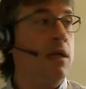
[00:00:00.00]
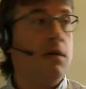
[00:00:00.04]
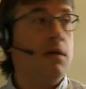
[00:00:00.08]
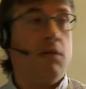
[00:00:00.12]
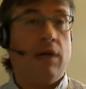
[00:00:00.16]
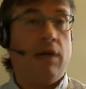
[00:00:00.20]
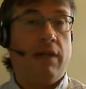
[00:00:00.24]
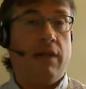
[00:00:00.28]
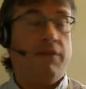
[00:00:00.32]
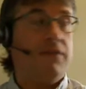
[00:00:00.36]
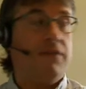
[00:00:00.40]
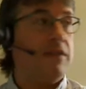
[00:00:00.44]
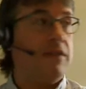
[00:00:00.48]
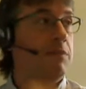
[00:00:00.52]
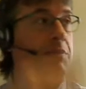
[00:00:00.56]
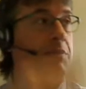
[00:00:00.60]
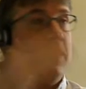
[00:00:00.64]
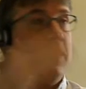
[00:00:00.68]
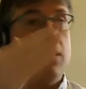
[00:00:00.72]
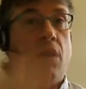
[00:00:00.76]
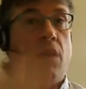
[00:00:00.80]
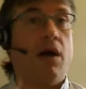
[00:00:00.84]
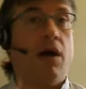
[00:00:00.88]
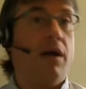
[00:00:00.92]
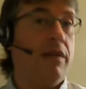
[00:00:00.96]
Well, if it's
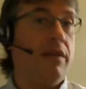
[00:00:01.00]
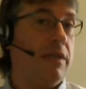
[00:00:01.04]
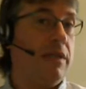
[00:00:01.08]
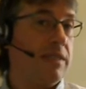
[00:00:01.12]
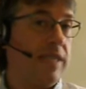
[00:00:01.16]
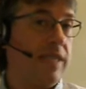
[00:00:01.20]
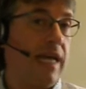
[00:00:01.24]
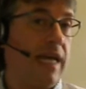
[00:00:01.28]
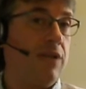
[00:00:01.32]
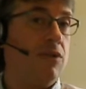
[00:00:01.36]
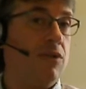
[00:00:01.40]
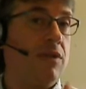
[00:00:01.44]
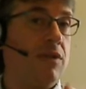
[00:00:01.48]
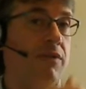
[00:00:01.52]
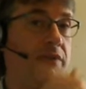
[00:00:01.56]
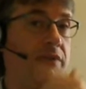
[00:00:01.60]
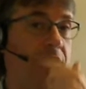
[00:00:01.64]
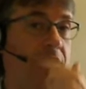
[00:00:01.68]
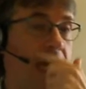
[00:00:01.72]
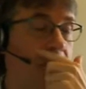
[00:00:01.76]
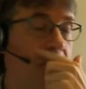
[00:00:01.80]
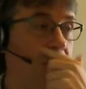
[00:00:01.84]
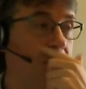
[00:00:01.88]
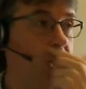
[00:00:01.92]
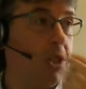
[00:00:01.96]
beyond the standard
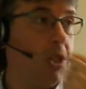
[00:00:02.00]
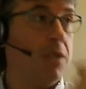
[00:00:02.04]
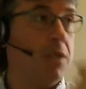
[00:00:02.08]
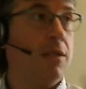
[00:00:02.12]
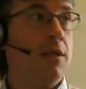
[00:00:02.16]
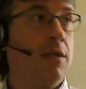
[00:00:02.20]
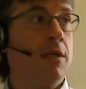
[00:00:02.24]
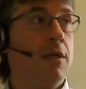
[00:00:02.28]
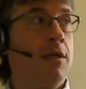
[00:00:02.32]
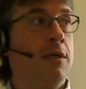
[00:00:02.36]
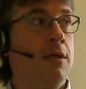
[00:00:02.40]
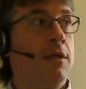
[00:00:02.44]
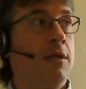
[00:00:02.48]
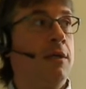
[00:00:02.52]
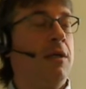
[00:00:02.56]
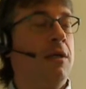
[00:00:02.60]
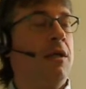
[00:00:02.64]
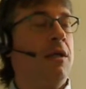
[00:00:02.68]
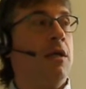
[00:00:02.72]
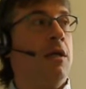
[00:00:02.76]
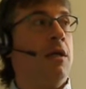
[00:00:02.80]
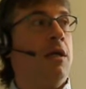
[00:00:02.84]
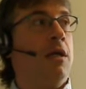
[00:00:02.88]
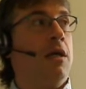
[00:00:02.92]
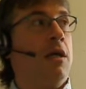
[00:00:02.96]
deviation,
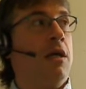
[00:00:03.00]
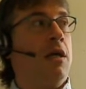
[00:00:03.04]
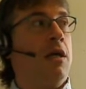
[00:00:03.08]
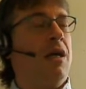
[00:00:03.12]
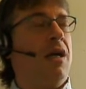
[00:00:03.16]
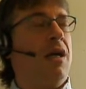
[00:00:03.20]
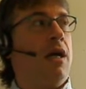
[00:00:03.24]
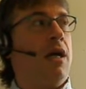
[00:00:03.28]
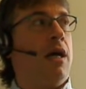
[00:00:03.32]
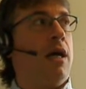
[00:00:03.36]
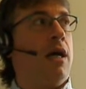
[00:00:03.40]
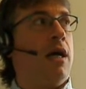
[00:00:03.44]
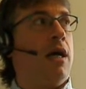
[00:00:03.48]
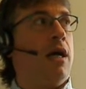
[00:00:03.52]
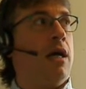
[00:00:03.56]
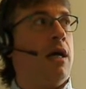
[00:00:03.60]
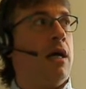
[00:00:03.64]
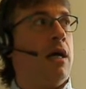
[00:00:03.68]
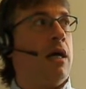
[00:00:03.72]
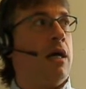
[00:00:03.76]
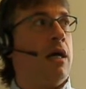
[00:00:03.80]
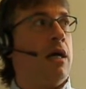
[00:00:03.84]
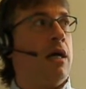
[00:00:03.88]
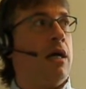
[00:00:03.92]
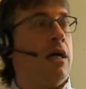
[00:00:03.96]

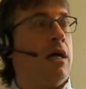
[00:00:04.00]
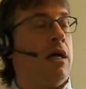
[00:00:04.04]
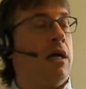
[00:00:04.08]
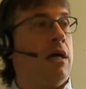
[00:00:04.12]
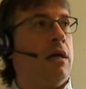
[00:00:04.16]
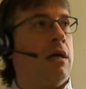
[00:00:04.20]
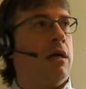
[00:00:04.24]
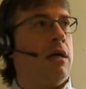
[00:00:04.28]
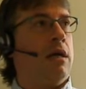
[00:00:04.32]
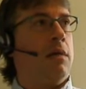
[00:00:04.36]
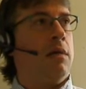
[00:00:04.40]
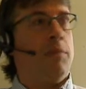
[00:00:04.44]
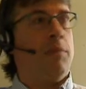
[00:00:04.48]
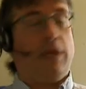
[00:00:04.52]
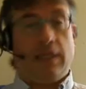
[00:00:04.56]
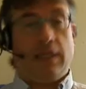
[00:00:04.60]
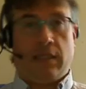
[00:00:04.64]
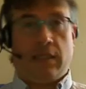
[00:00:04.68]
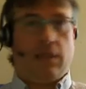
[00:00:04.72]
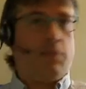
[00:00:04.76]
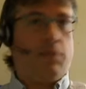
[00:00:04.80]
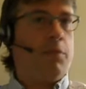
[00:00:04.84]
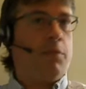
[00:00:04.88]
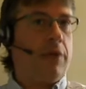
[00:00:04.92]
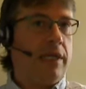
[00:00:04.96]

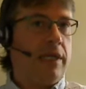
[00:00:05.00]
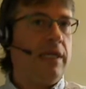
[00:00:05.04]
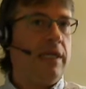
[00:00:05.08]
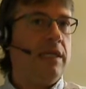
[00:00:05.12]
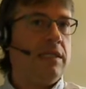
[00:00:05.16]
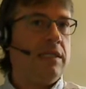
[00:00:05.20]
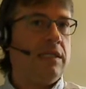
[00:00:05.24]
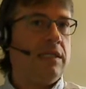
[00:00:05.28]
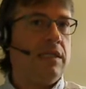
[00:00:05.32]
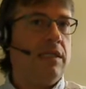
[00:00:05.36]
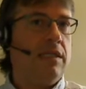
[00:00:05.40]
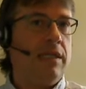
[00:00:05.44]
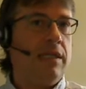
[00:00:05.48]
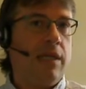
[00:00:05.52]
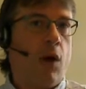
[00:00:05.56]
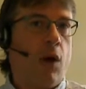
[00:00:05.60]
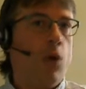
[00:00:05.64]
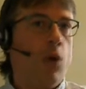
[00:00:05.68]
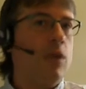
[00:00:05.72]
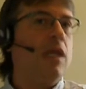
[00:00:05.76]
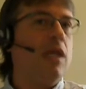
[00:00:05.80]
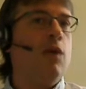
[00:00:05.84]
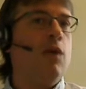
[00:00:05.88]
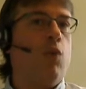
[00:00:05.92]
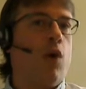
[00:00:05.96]
but he's the
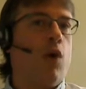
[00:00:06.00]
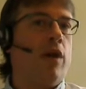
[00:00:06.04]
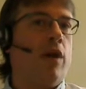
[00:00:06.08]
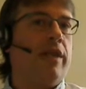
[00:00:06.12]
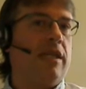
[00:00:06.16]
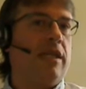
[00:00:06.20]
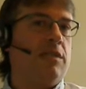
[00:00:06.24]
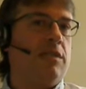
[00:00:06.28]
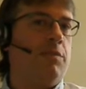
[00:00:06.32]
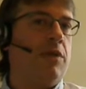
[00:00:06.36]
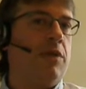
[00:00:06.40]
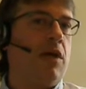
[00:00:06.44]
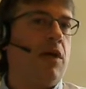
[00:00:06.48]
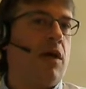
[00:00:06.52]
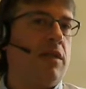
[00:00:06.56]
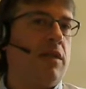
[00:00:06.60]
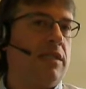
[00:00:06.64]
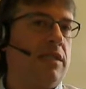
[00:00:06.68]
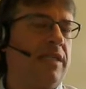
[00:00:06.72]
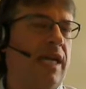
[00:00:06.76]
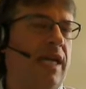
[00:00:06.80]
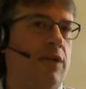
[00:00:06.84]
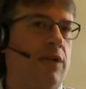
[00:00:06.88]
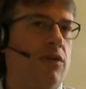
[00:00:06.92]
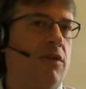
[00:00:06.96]
only one that's beyond the
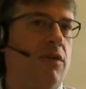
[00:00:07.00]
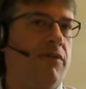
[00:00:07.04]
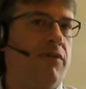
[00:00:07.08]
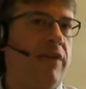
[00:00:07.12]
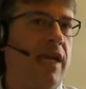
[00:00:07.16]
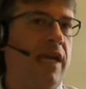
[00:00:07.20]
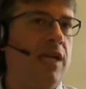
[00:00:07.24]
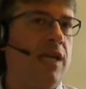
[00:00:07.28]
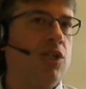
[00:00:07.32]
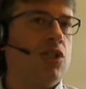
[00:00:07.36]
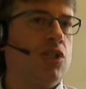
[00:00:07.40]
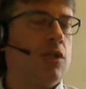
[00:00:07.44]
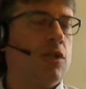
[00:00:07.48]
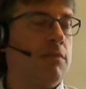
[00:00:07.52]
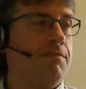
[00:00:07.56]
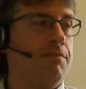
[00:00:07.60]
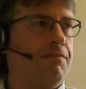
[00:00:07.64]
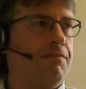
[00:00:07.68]
standard deviation,